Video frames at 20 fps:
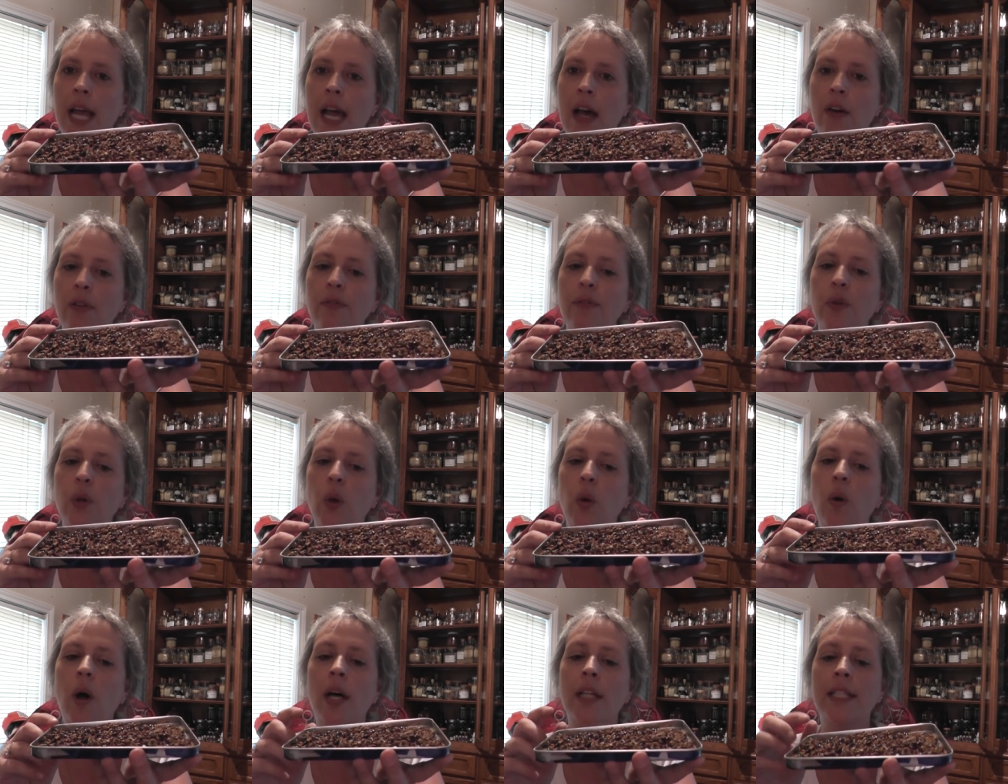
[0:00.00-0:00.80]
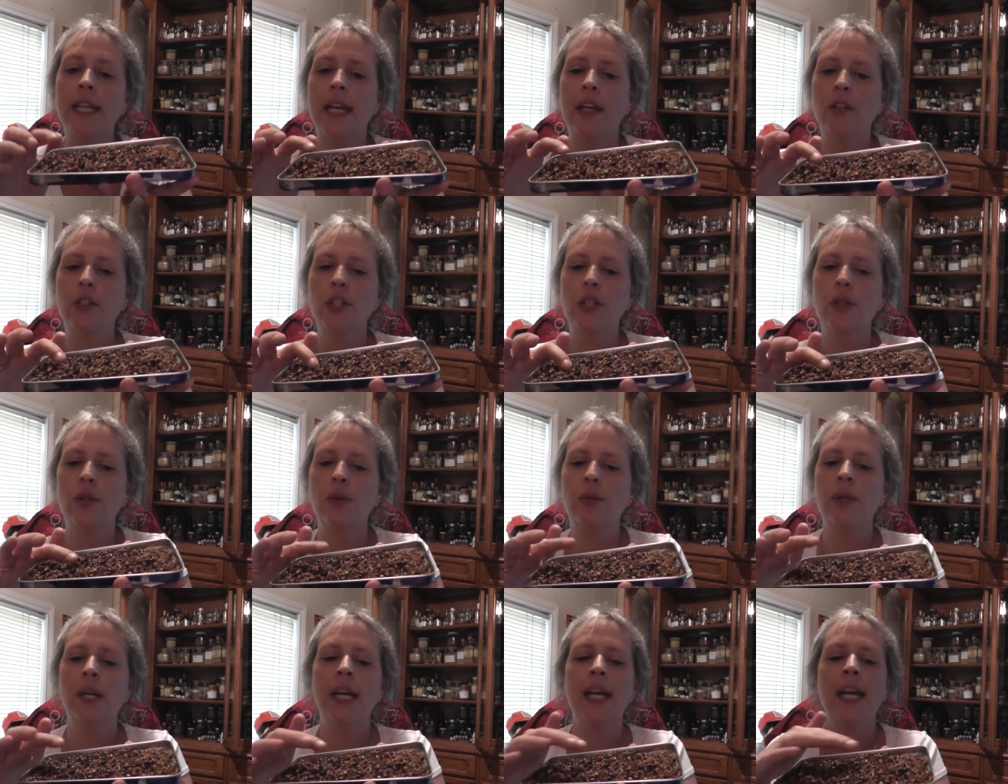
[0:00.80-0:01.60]
out for a day or
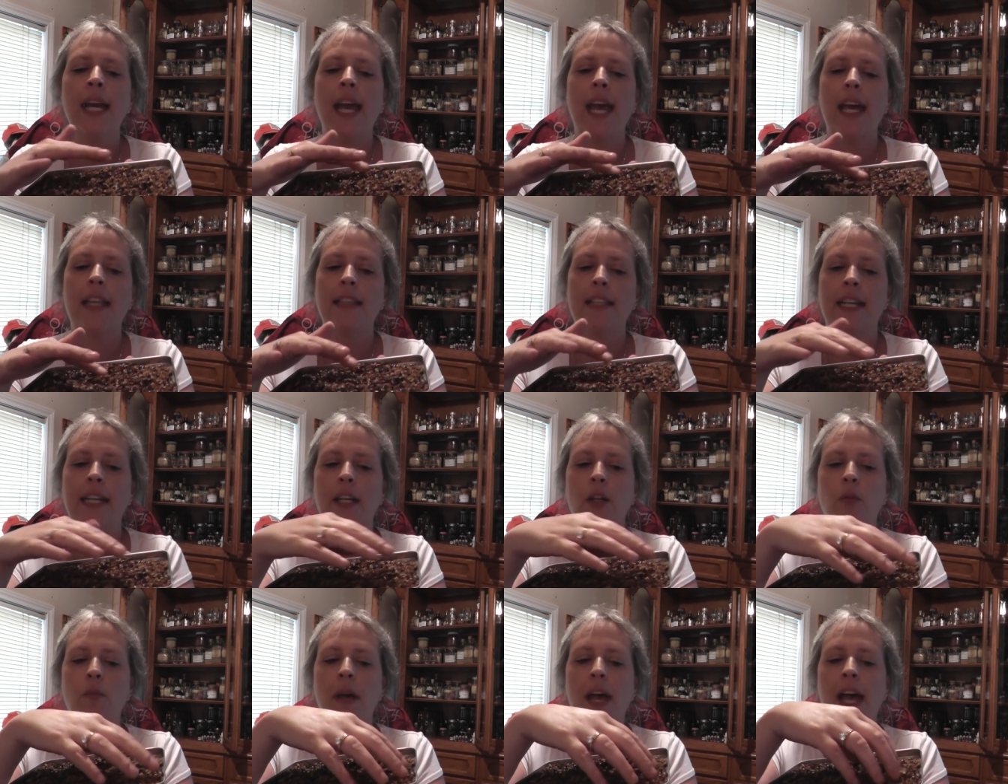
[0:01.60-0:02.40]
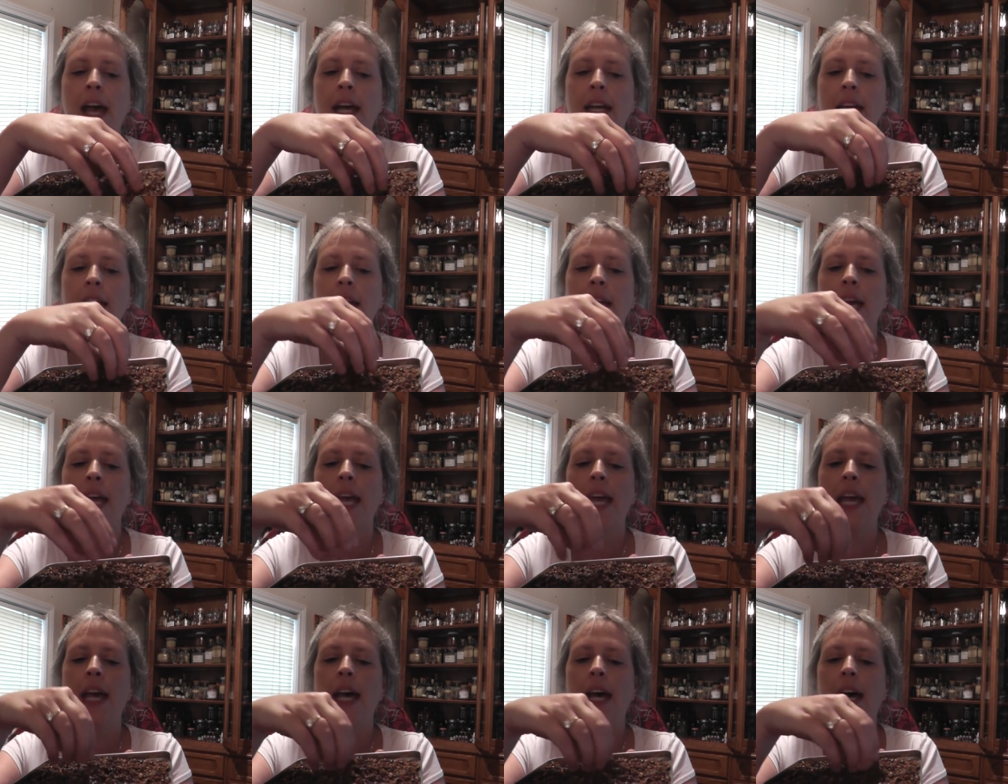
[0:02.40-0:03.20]
2, and then I go back
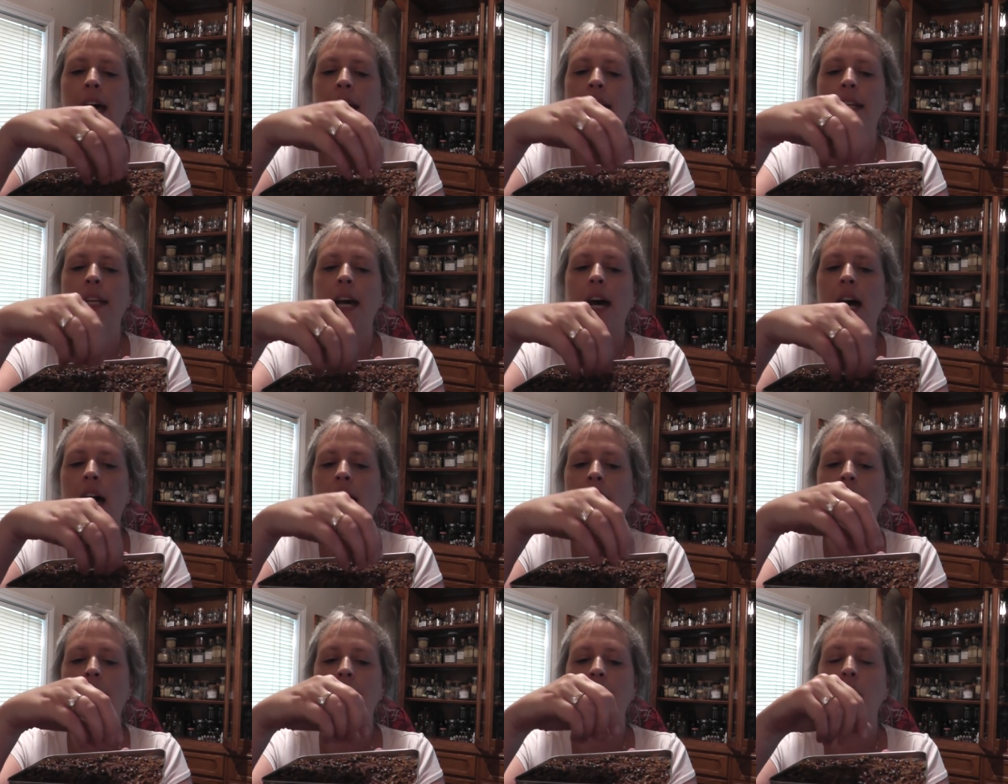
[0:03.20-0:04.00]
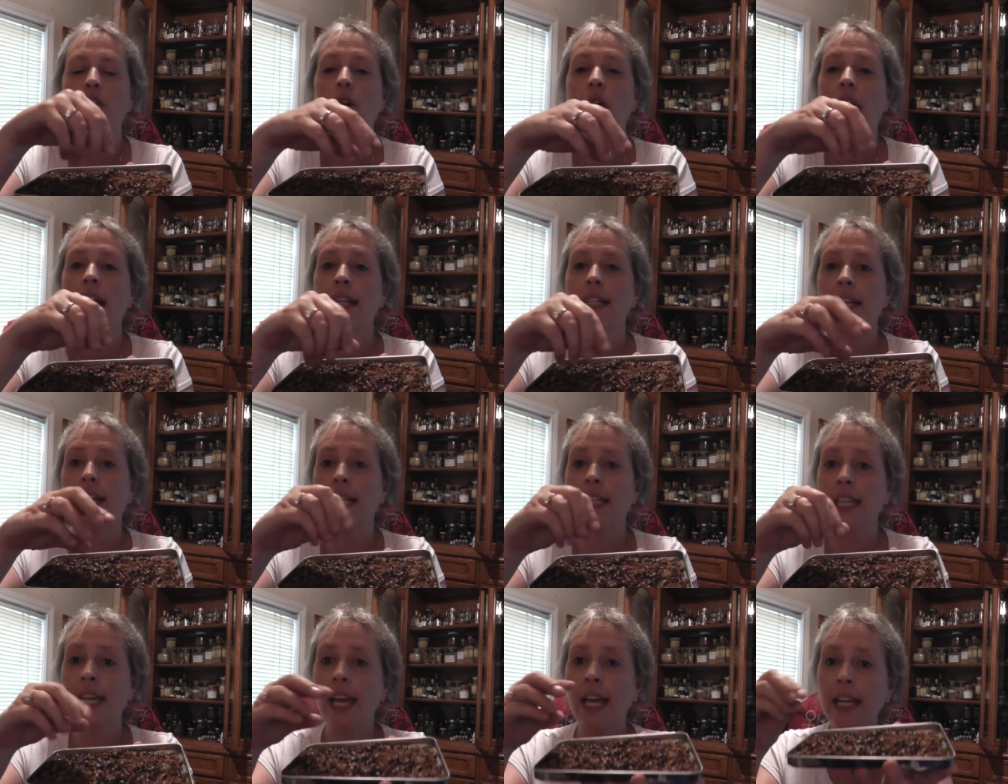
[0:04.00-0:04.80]
and I grind
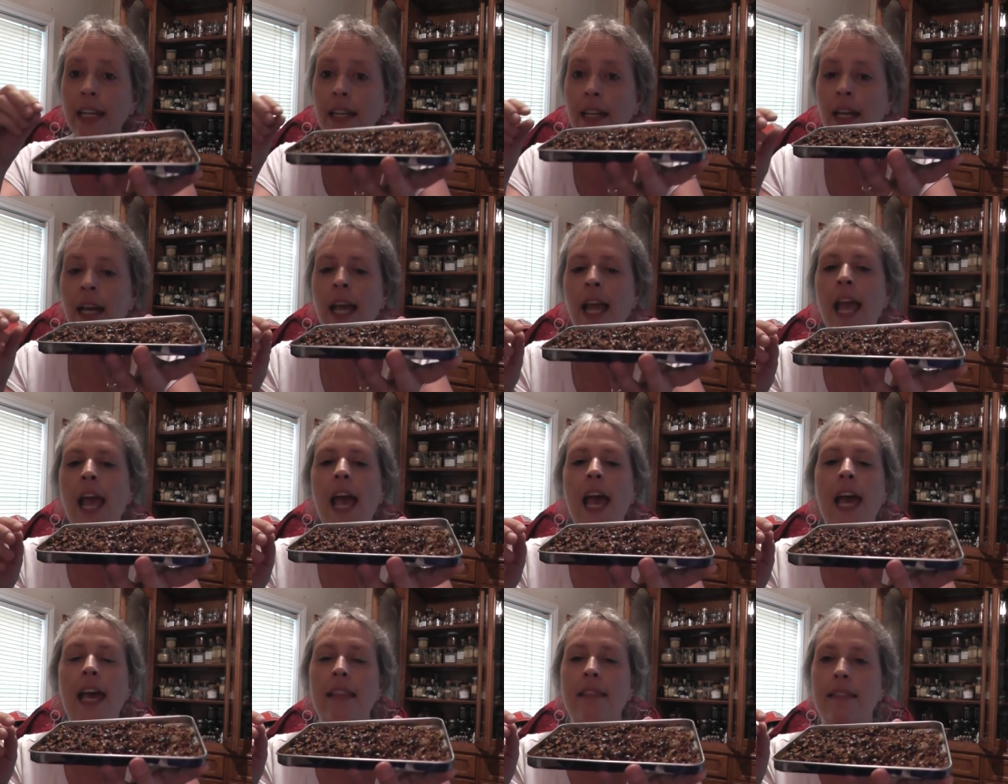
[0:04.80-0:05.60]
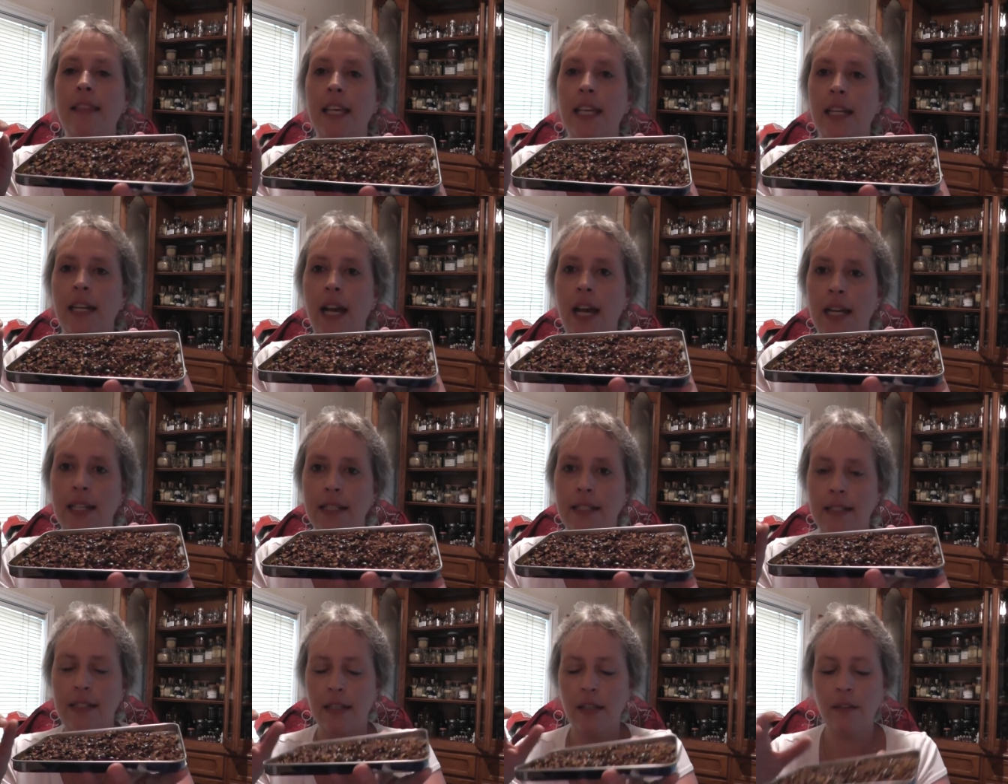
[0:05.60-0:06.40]
again, and then I
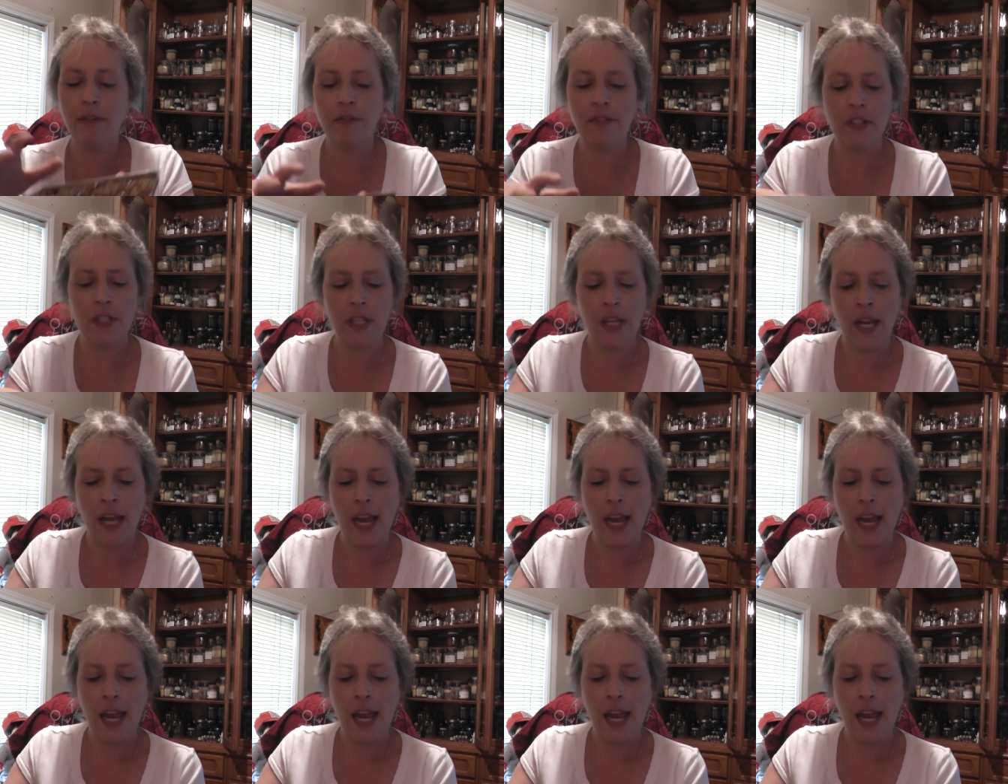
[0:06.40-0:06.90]
sift,